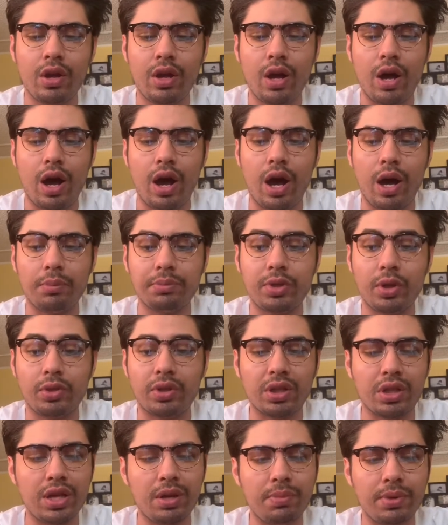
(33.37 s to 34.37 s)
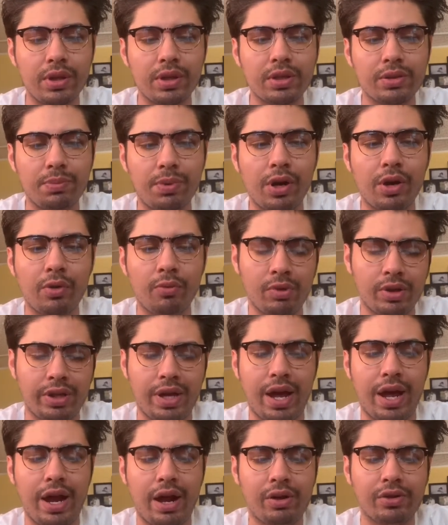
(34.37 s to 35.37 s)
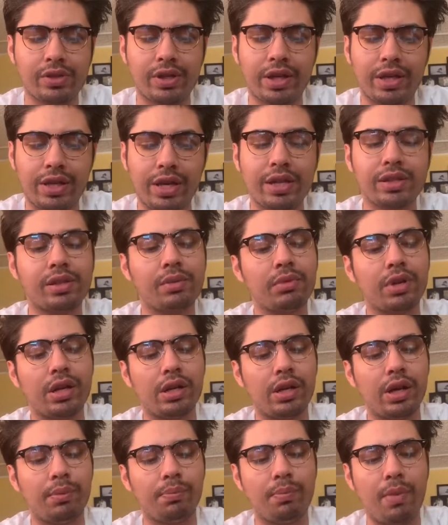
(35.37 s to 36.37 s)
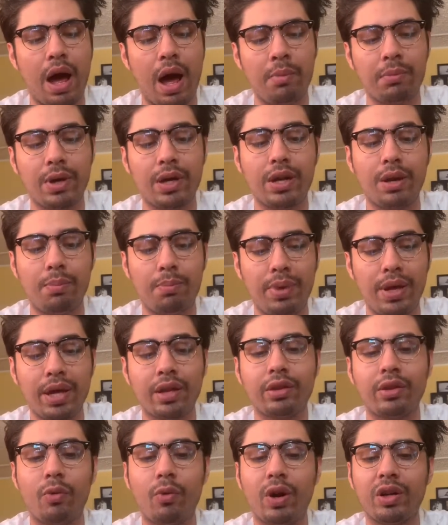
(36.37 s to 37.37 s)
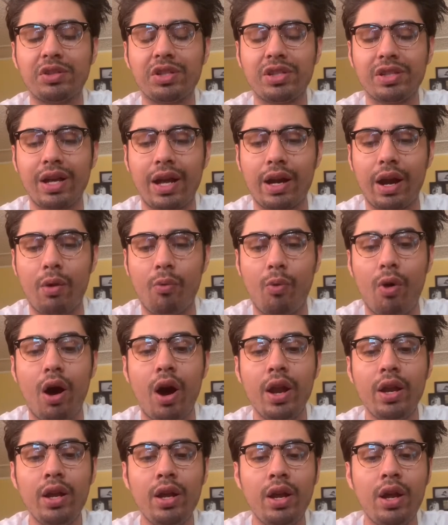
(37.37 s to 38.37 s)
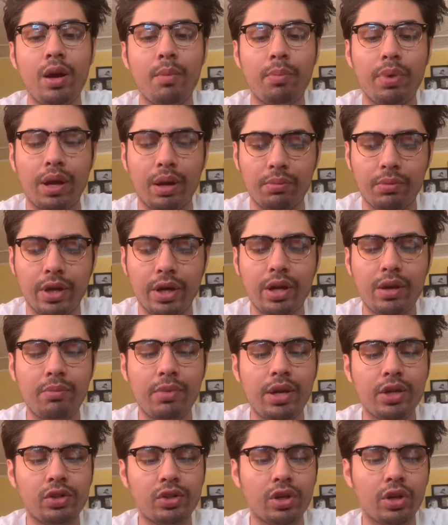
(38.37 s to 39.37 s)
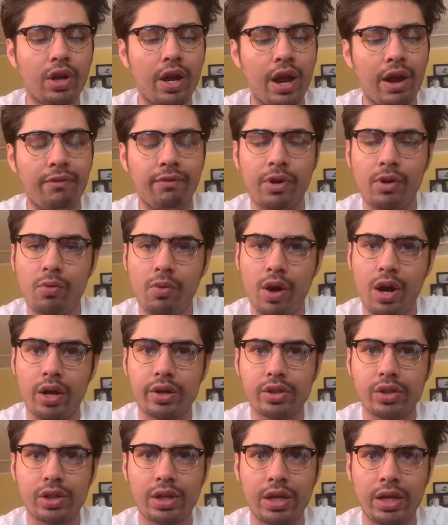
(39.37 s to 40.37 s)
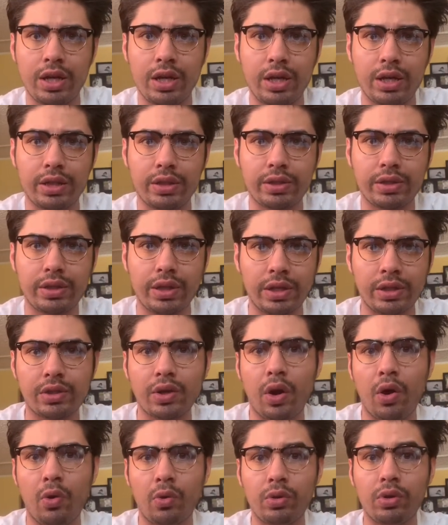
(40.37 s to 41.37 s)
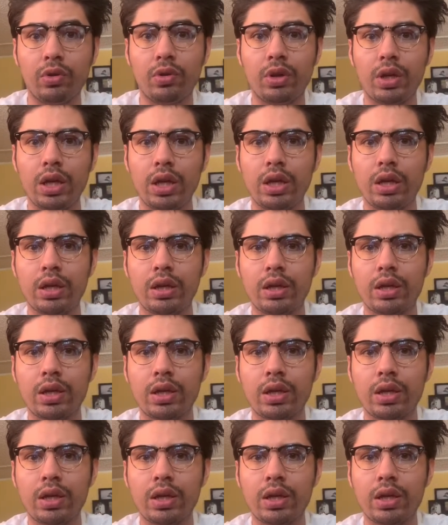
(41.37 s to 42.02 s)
So to keep in the spirit with that, I was like, yes, I'm gonna pick the watches that I want, but I'm gonna make sure every watch is its own unique.